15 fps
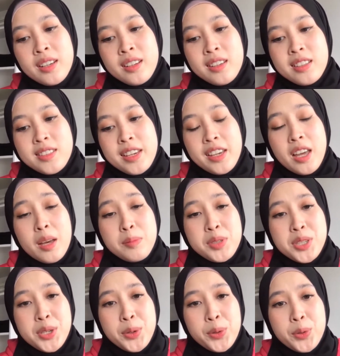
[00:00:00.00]
it's like
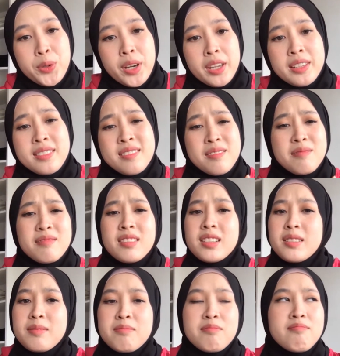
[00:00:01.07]
MCO
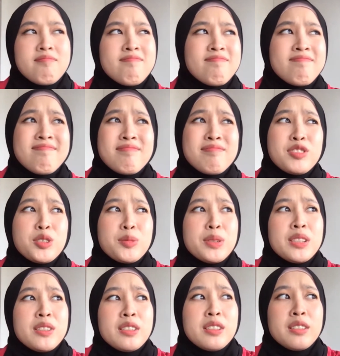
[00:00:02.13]
and to
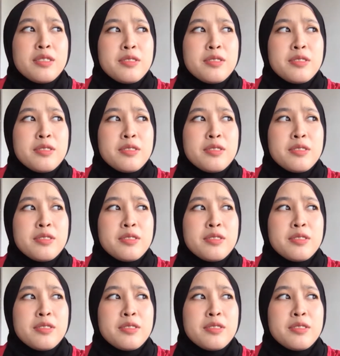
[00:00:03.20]
be